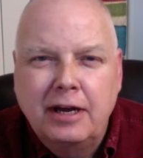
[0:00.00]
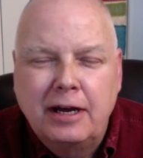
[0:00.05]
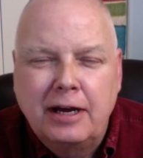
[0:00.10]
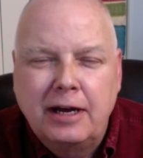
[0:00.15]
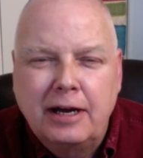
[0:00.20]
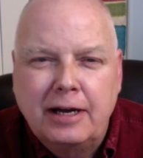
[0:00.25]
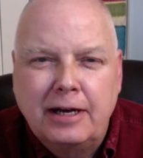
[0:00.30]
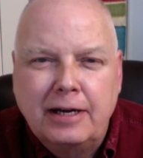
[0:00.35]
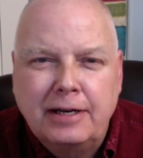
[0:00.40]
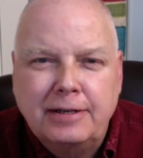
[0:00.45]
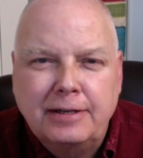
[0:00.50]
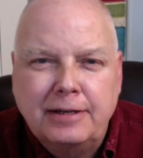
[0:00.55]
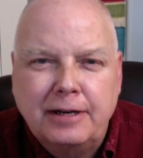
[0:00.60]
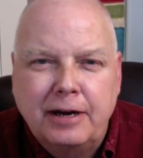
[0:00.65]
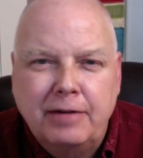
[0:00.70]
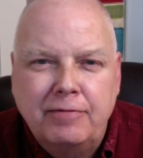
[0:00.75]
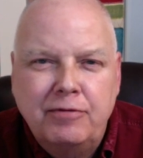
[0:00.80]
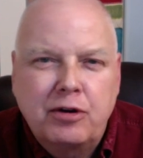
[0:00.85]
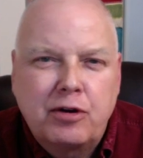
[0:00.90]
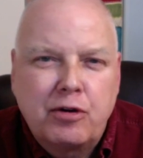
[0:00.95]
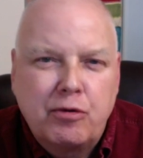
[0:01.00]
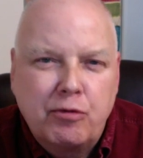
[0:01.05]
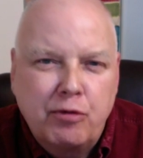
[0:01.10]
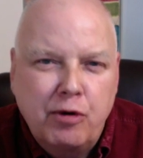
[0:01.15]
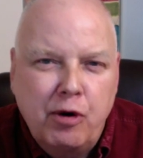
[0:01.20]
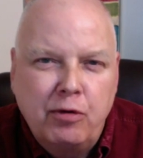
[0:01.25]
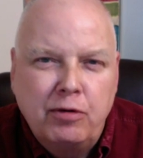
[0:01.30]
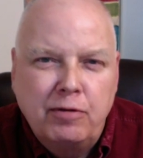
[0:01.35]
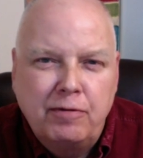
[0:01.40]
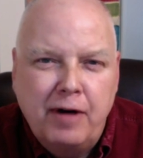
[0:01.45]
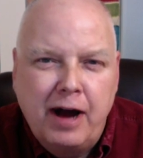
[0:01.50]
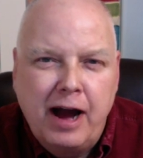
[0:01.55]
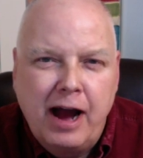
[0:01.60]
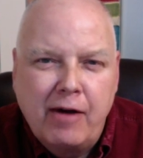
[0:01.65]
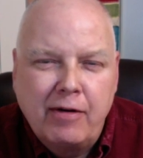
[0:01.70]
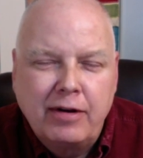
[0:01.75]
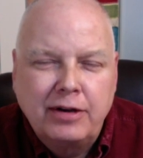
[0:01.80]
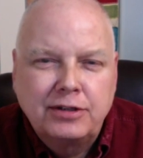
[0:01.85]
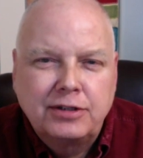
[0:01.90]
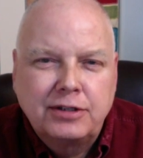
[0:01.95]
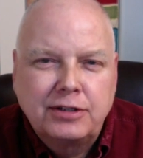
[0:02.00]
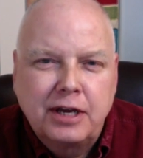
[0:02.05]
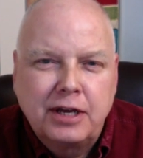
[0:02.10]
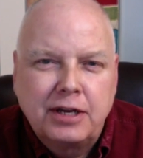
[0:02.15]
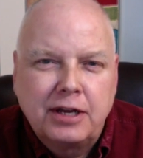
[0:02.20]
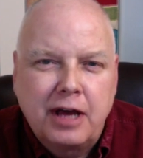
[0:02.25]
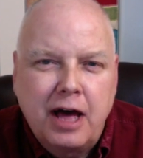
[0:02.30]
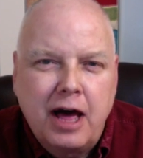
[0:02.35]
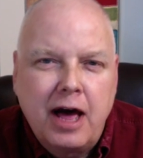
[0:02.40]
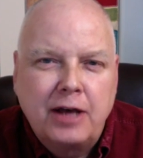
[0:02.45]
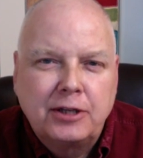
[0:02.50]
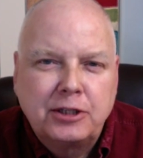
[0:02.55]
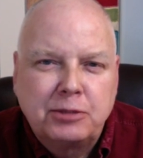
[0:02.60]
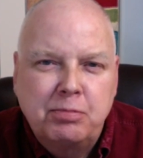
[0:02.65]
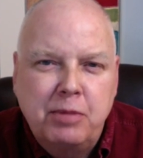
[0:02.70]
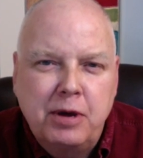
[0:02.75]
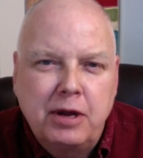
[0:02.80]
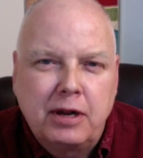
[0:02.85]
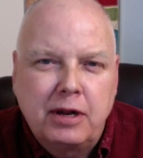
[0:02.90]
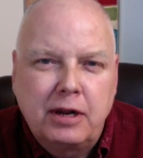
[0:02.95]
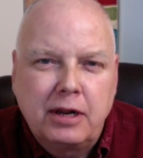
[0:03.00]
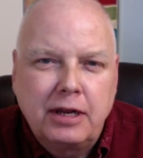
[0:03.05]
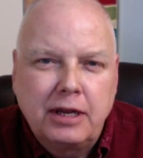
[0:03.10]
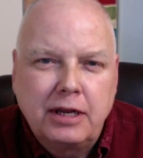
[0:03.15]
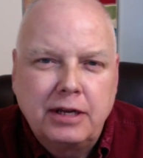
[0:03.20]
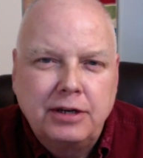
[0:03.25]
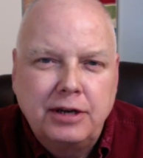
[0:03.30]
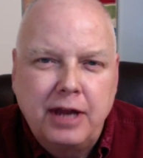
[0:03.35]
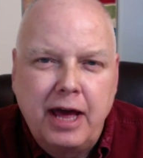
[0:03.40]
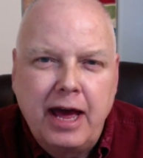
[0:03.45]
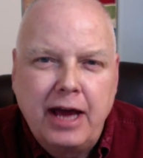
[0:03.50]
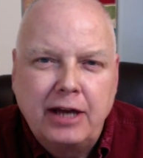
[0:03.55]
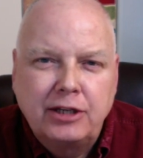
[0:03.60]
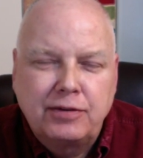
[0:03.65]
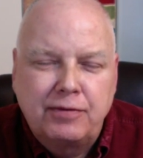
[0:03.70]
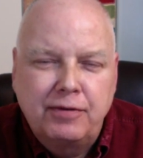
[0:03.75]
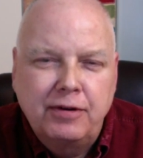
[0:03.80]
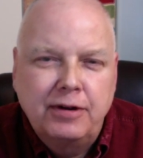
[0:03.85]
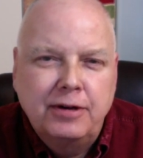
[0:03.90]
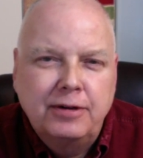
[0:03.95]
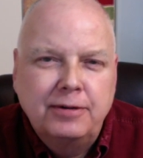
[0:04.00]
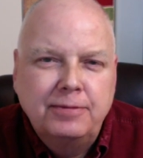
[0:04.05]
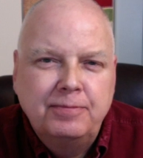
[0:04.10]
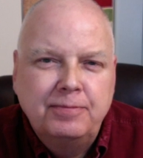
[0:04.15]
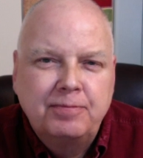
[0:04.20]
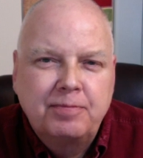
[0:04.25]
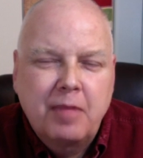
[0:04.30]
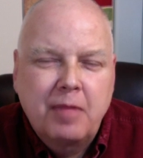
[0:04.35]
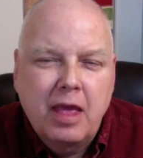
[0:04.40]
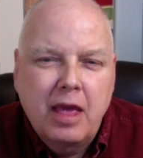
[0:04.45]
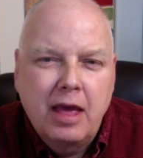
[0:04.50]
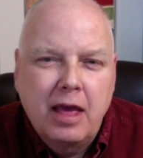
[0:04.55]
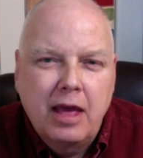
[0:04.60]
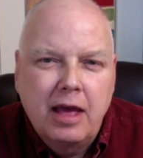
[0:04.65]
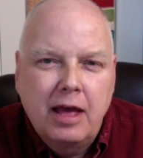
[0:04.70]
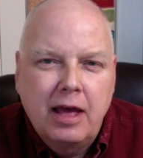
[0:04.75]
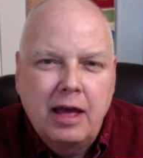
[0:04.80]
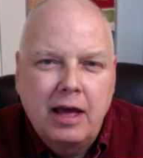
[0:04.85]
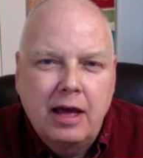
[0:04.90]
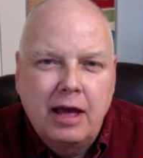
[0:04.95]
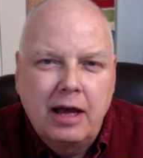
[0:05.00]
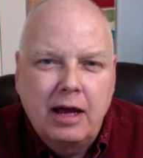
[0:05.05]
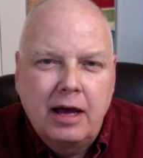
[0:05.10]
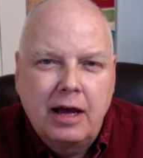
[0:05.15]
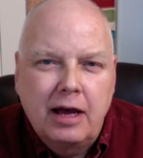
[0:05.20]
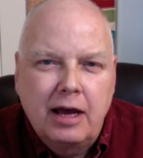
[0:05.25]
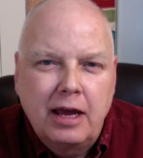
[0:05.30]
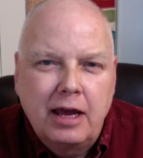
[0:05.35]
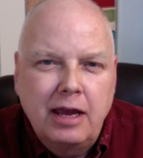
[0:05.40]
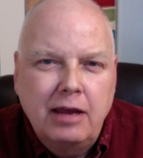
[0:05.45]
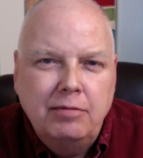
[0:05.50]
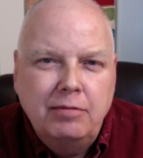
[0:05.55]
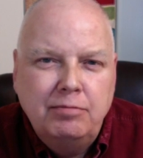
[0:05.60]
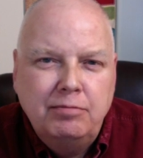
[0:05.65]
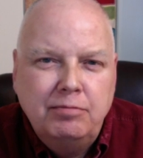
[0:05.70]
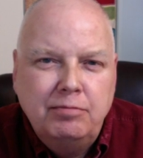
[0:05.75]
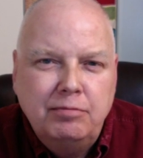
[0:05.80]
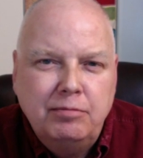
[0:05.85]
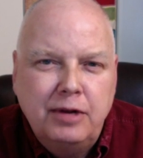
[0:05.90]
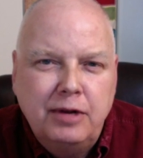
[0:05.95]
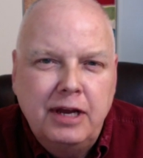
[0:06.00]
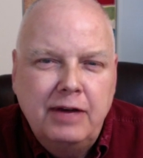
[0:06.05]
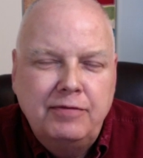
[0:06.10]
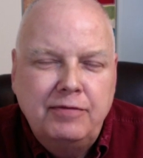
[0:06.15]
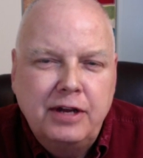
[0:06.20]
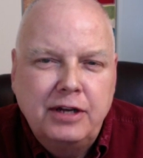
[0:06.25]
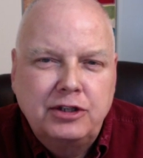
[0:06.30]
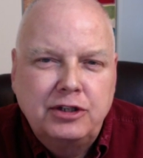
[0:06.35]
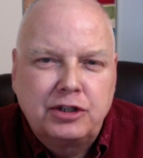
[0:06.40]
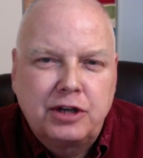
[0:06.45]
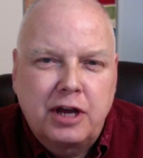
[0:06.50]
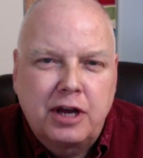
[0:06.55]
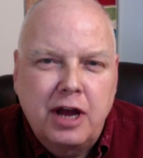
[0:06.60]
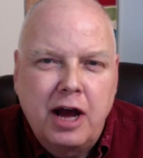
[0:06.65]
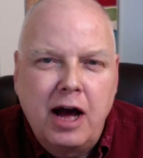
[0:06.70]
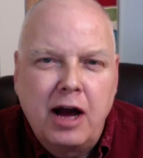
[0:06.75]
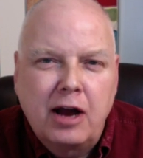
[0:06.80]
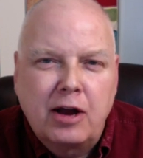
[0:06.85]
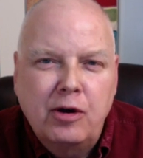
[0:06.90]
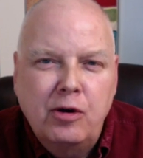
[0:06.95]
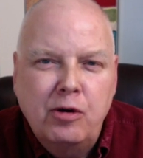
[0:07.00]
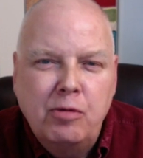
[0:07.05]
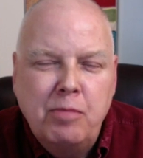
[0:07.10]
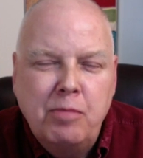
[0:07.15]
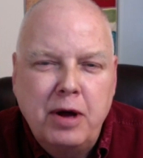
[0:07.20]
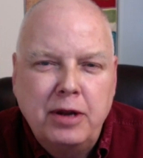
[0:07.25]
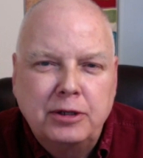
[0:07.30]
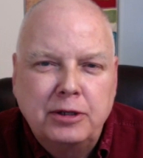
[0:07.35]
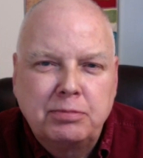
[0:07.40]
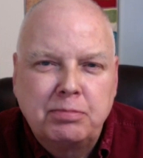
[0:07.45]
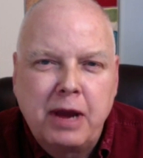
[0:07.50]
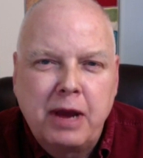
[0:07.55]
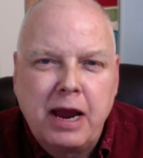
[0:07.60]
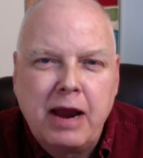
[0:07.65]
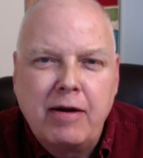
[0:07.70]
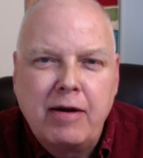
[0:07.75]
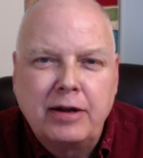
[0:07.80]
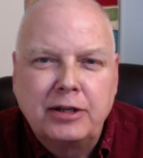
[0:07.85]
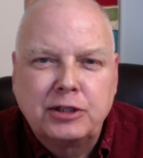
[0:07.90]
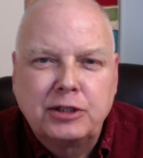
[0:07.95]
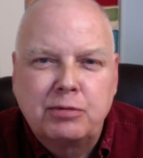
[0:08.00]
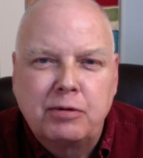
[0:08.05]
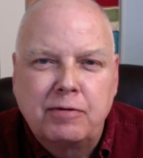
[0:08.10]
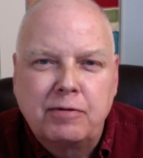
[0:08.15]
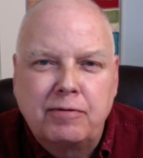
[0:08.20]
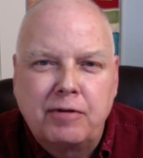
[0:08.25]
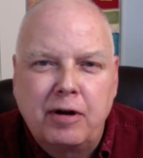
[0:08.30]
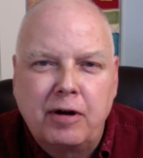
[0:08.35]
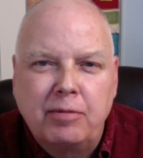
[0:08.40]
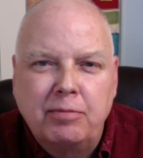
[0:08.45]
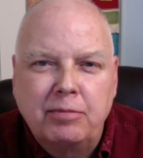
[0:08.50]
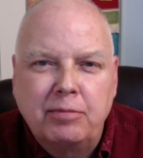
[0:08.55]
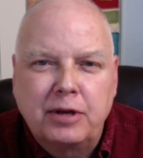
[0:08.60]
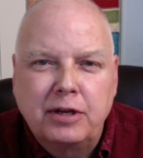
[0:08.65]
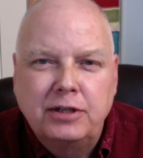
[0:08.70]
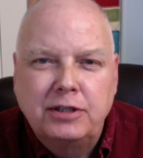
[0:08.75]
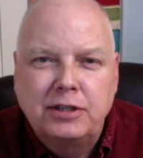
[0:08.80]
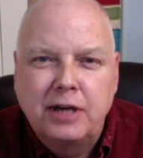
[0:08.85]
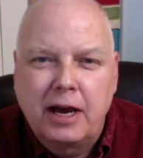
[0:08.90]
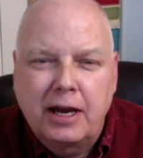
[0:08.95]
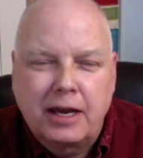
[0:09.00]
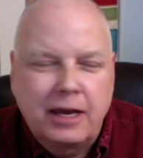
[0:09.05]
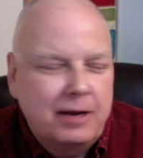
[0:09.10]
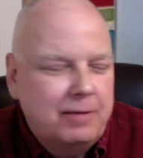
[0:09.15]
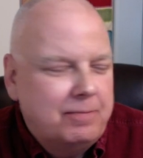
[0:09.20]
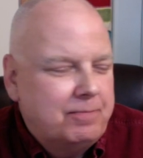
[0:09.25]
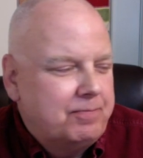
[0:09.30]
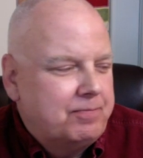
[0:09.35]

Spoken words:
of the coronavirus at a hospital in Nashville. He lived in Chicago, but his parents were from Kentucky.